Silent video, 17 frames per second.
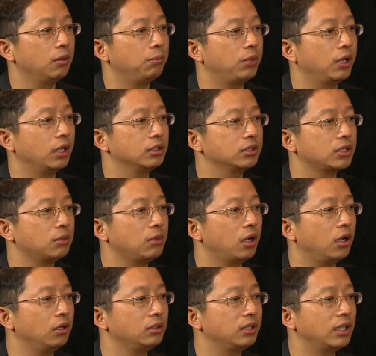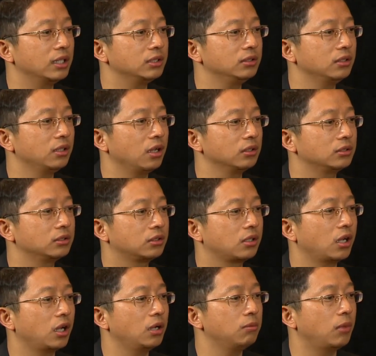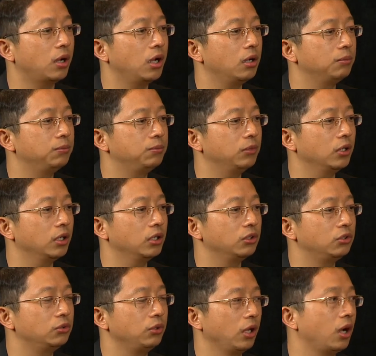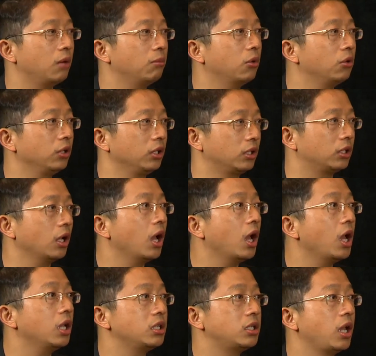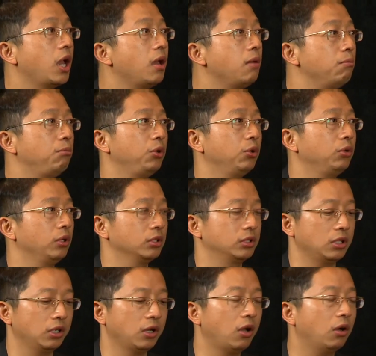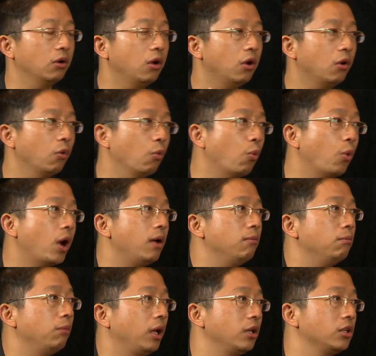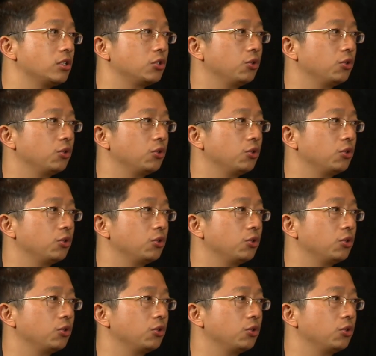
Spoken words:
But somehow it does not come up to a harmonic 10 buildings along one main